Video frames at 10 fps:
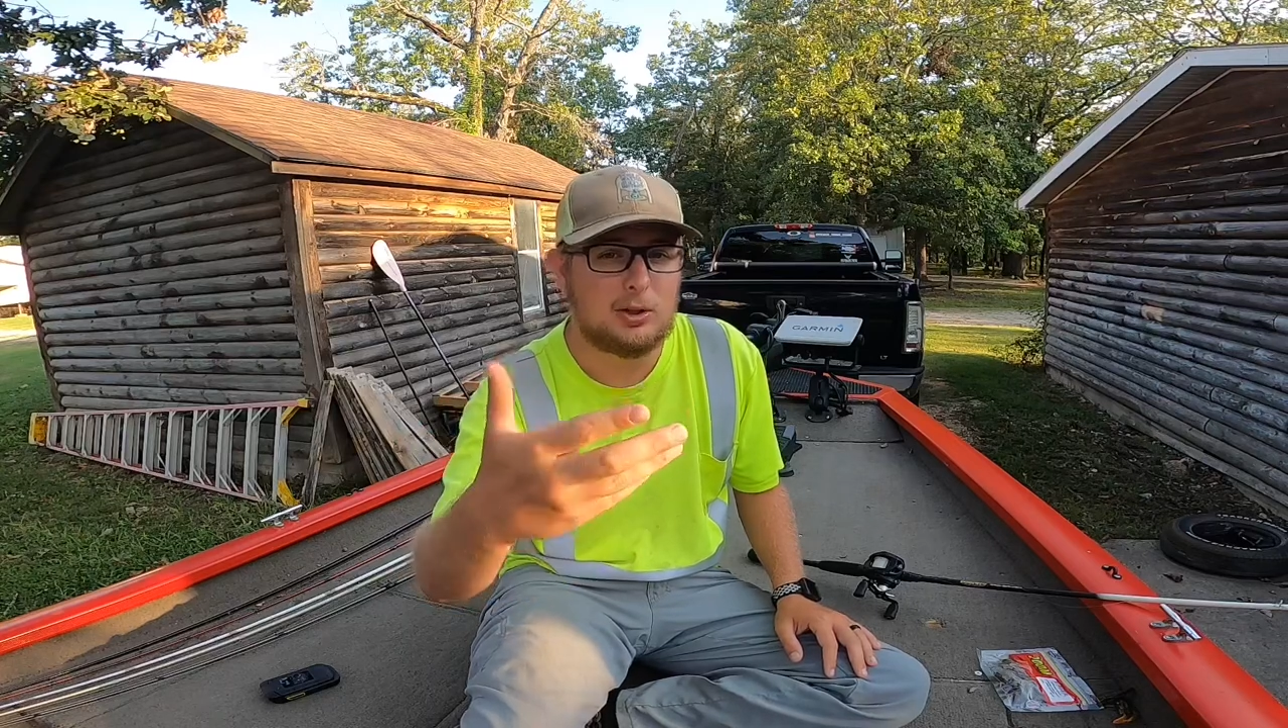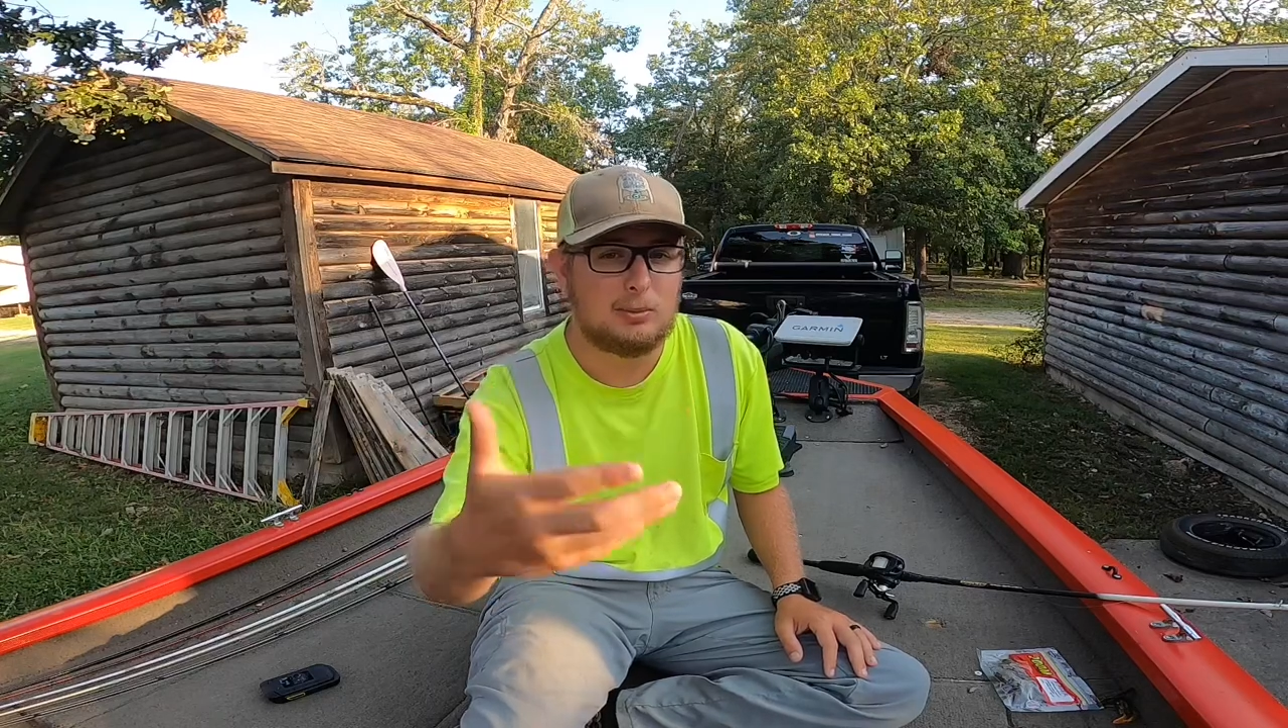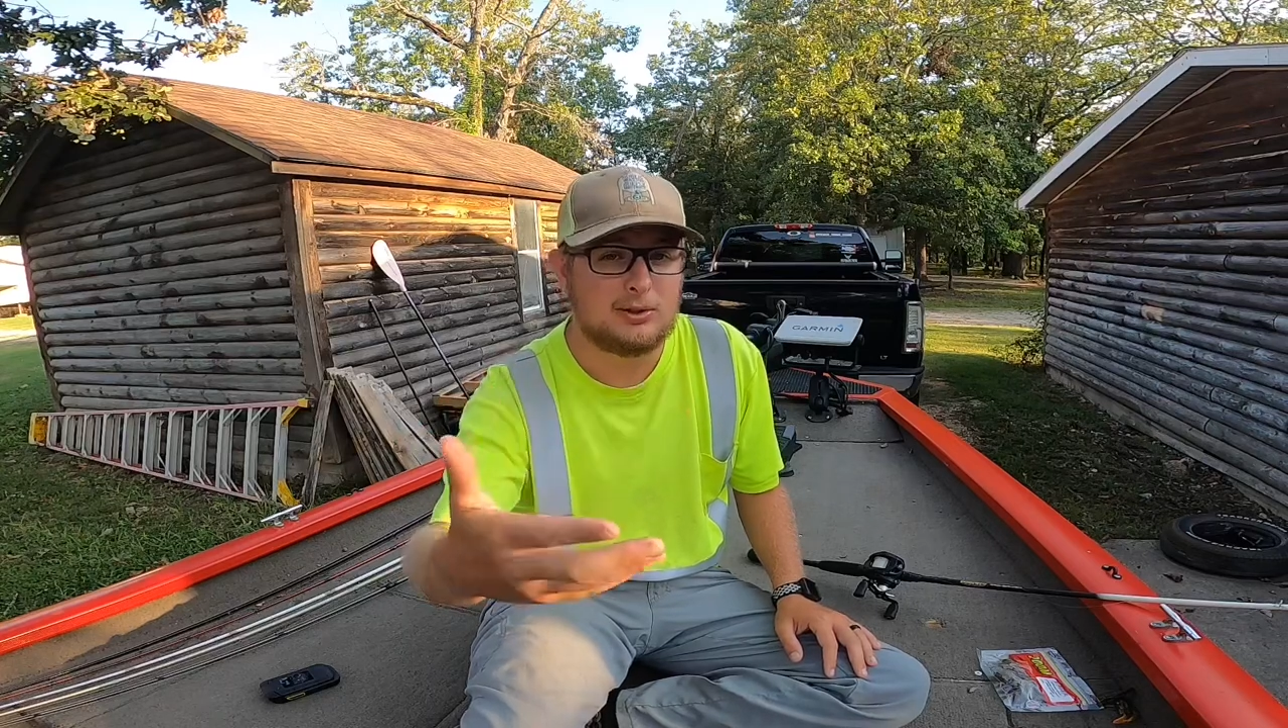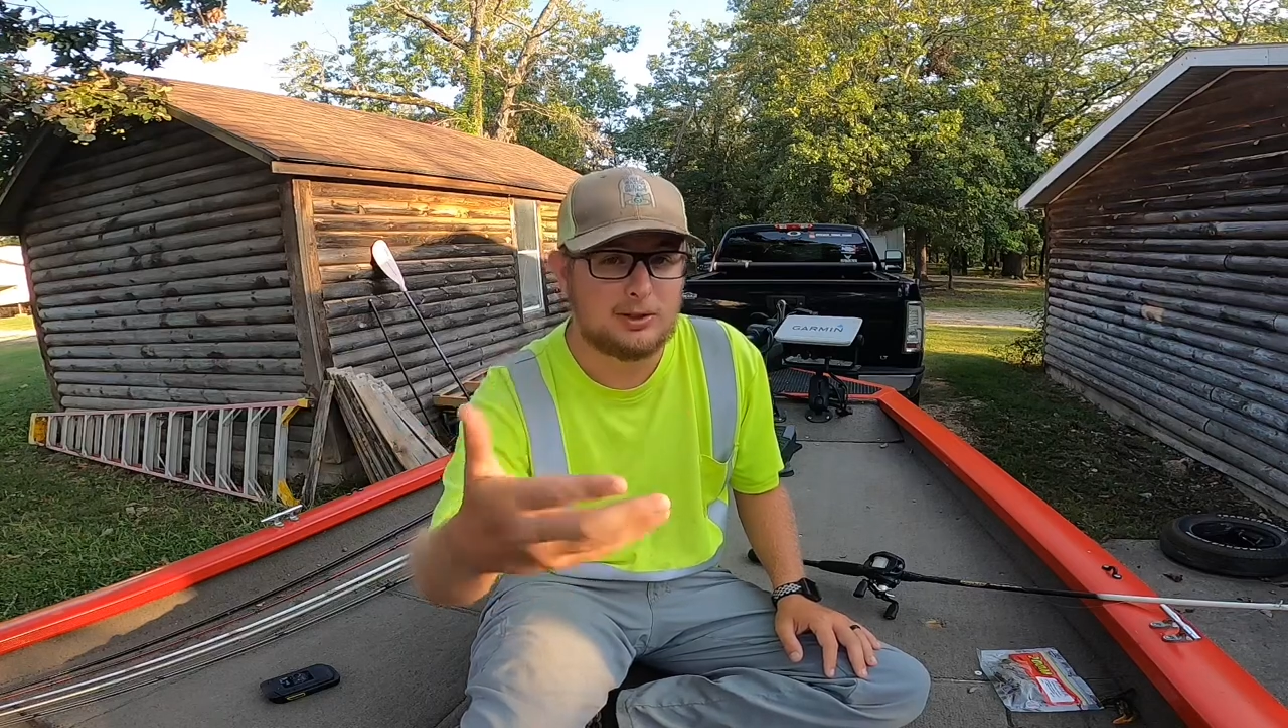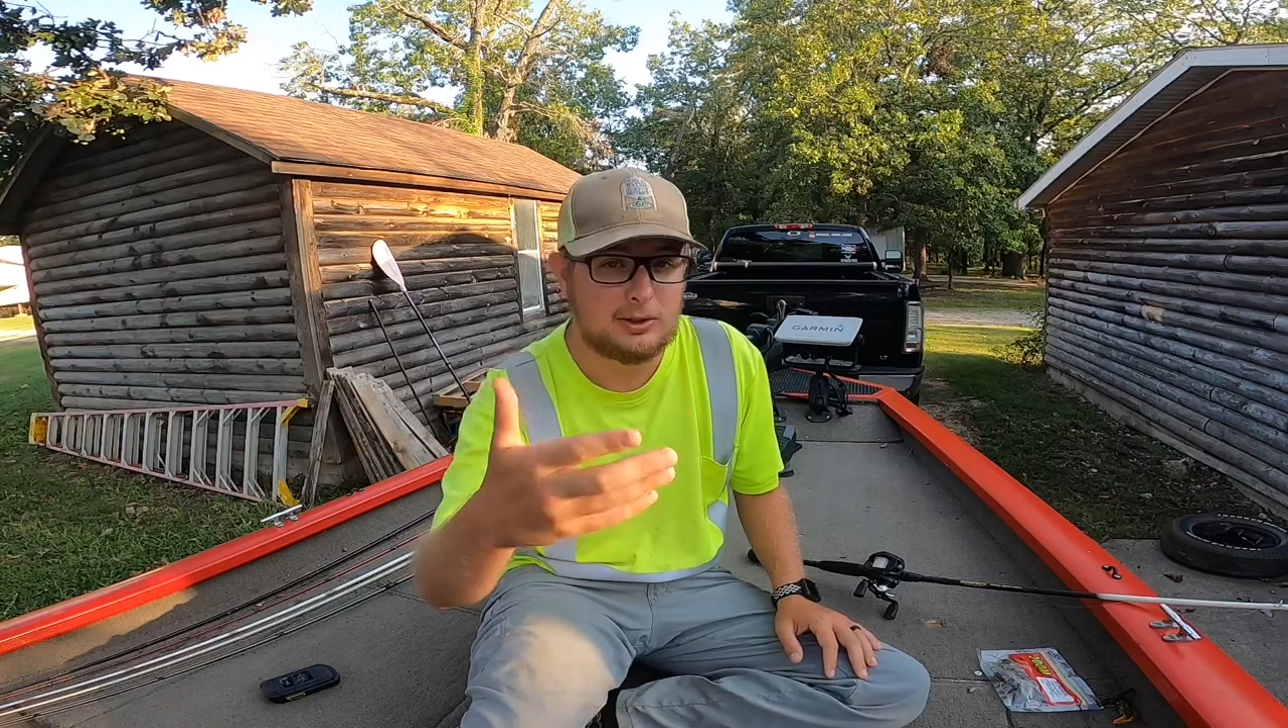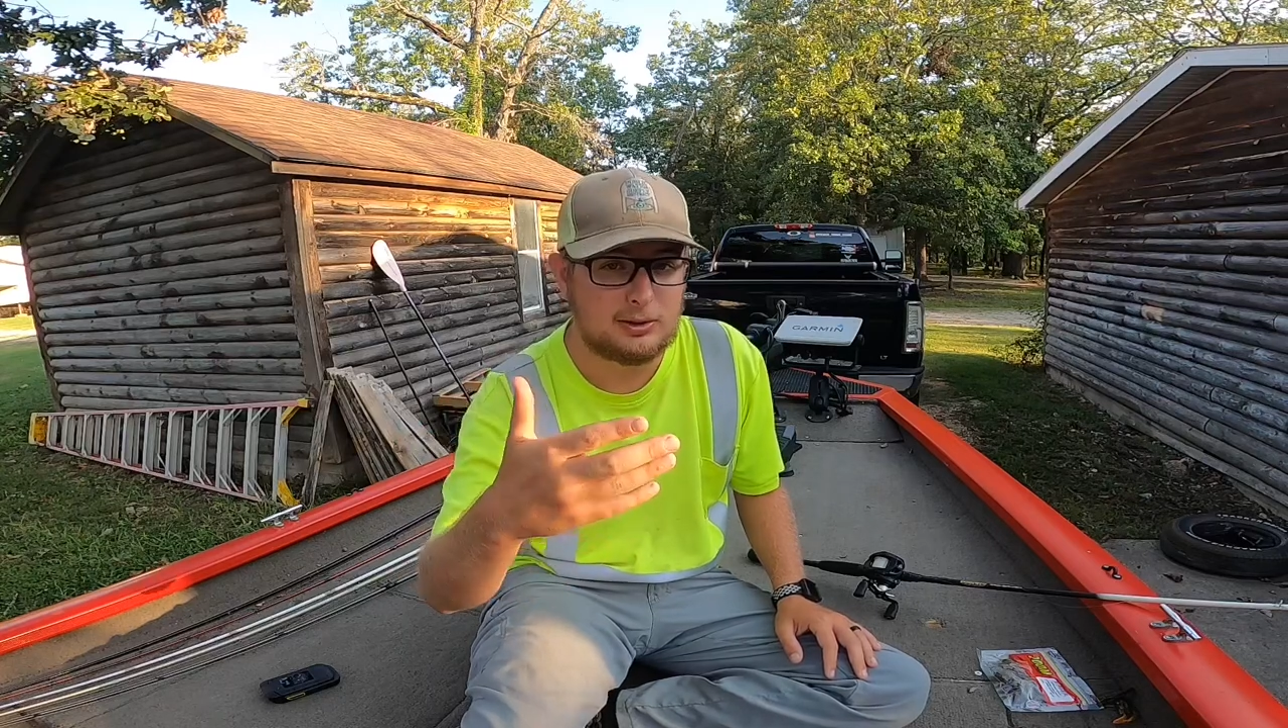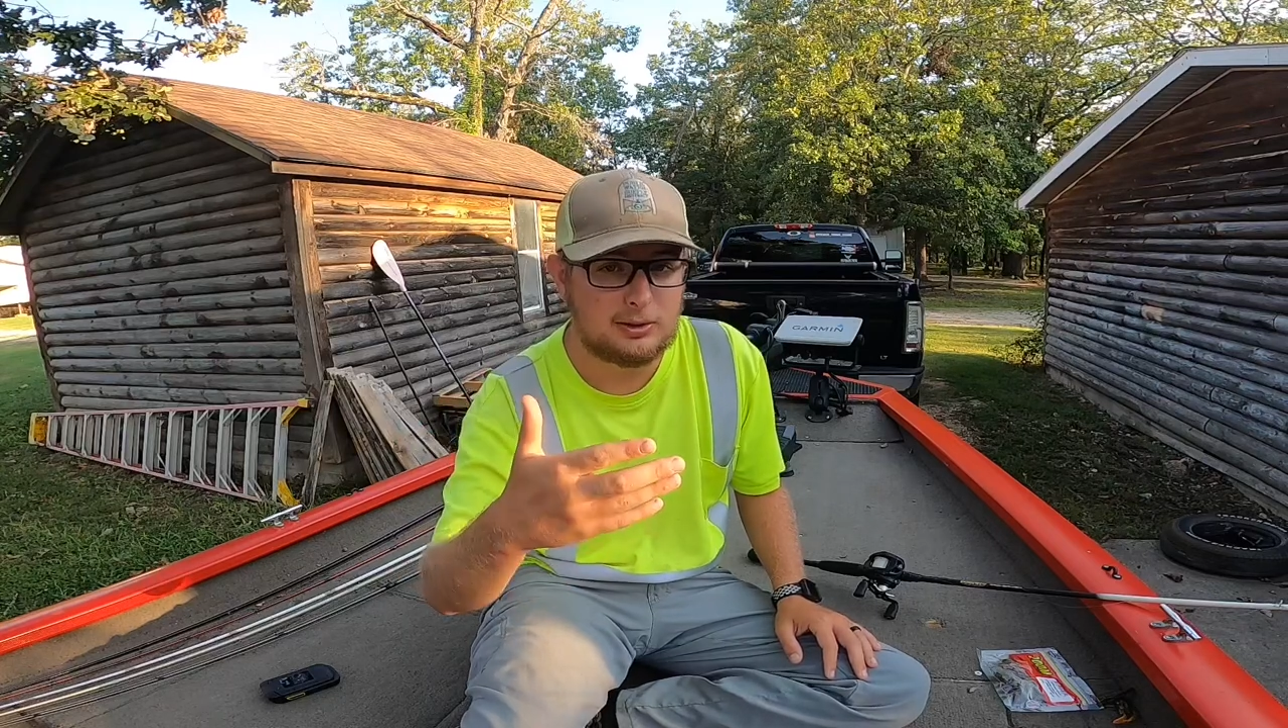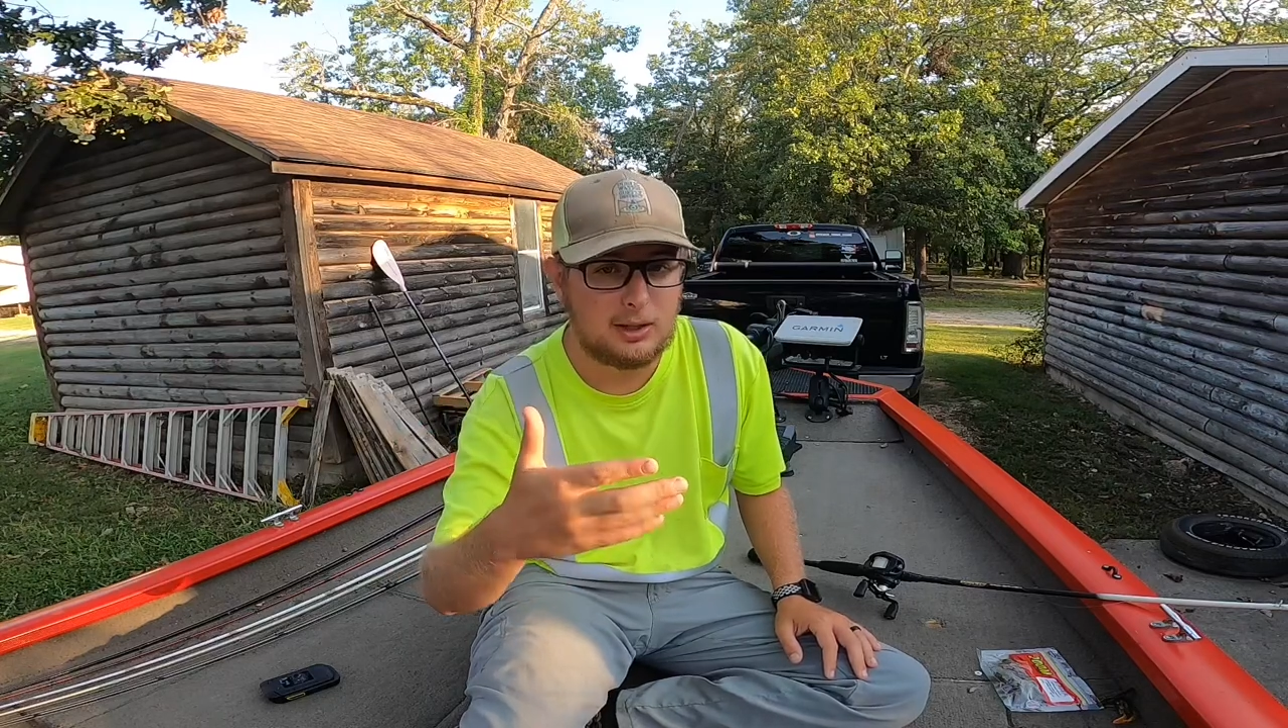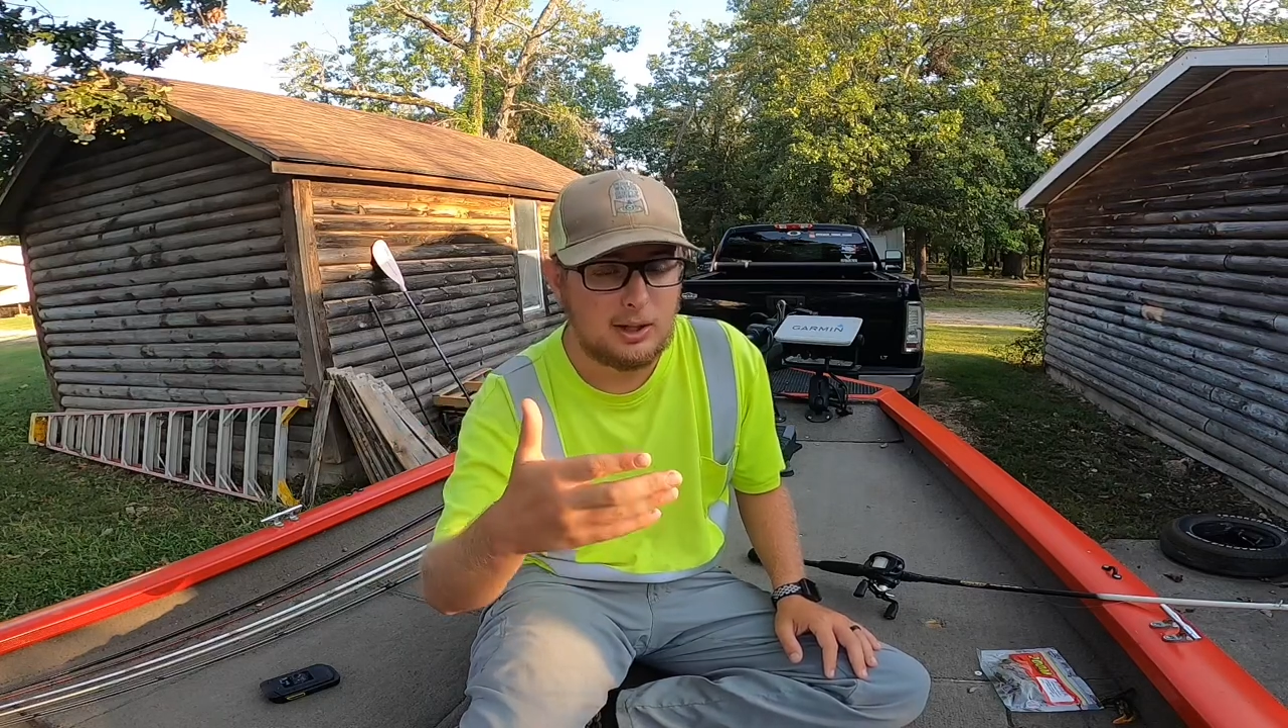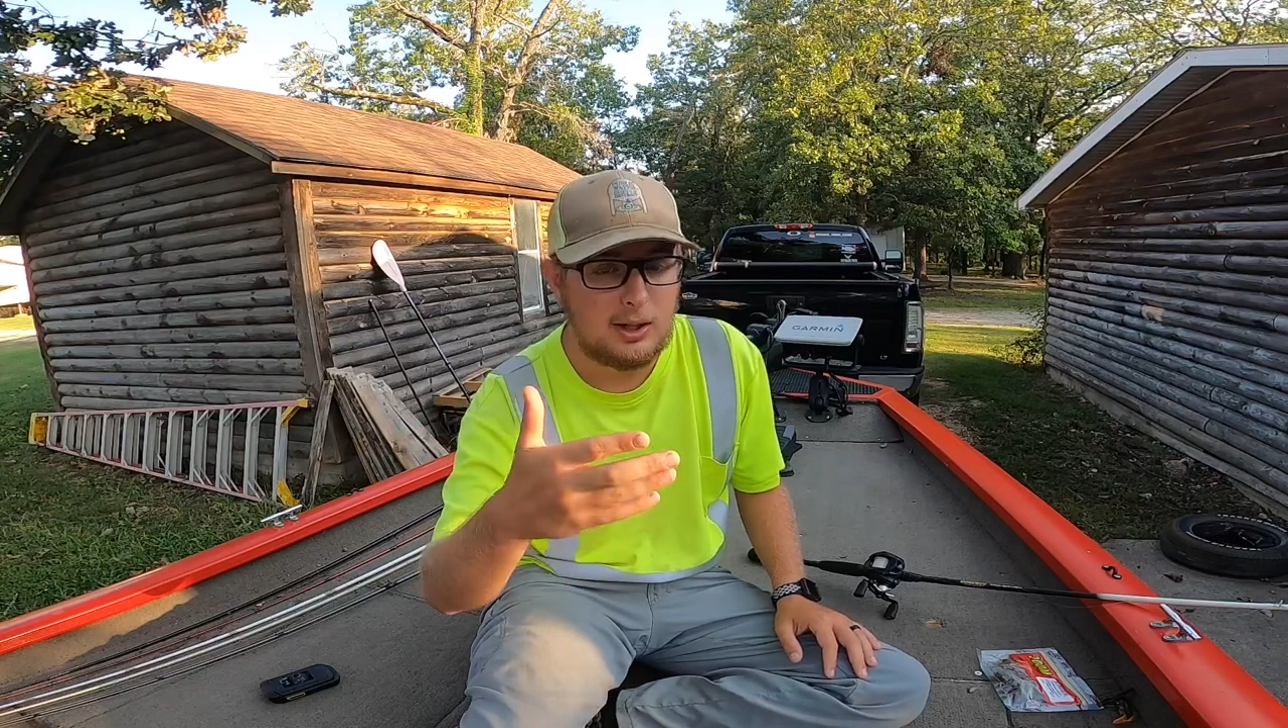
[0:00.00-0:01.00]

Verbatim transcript: are positioned